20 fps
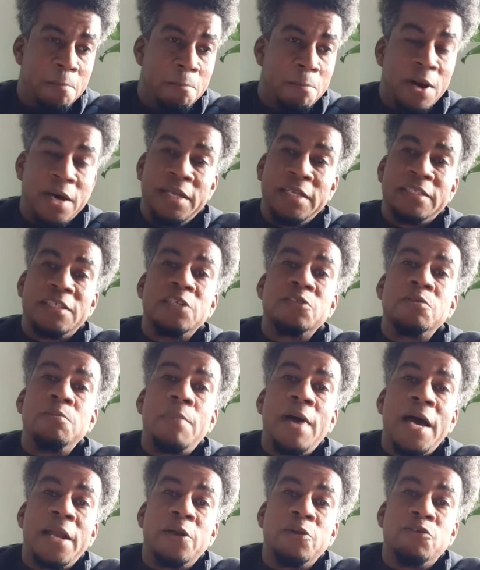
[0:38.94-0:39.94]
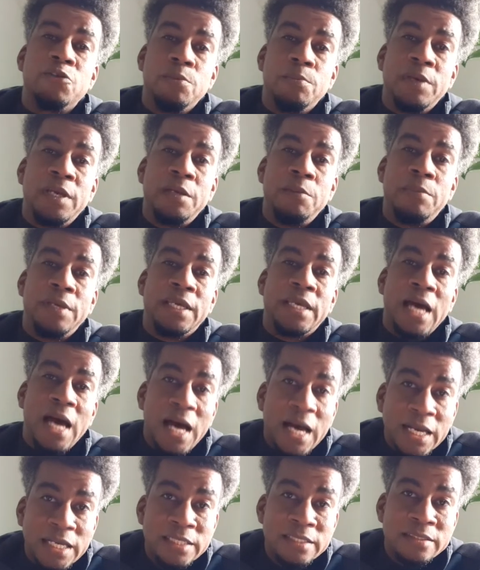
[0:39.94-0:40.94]
But it doesn't matter to me
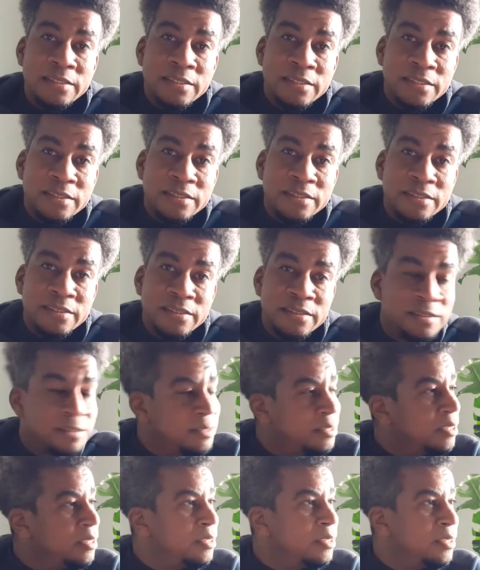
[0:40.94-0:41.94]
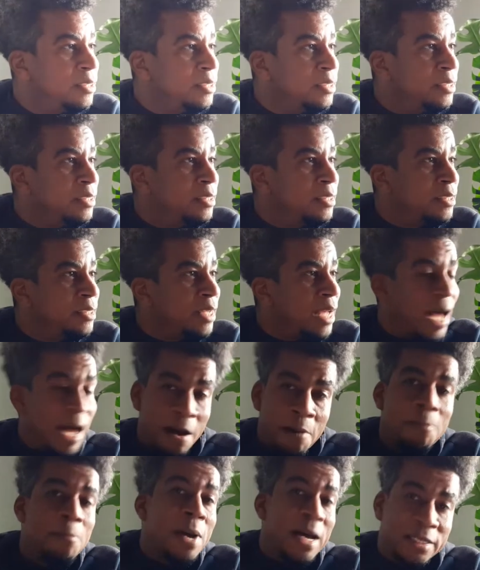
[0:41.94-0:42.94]
because
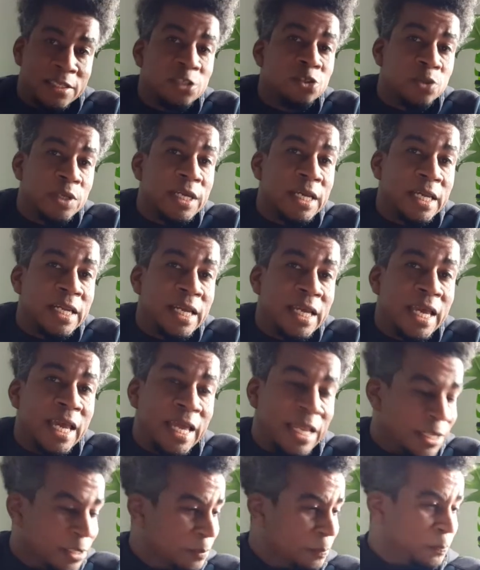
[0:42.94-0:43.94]
I'm about to drink it again.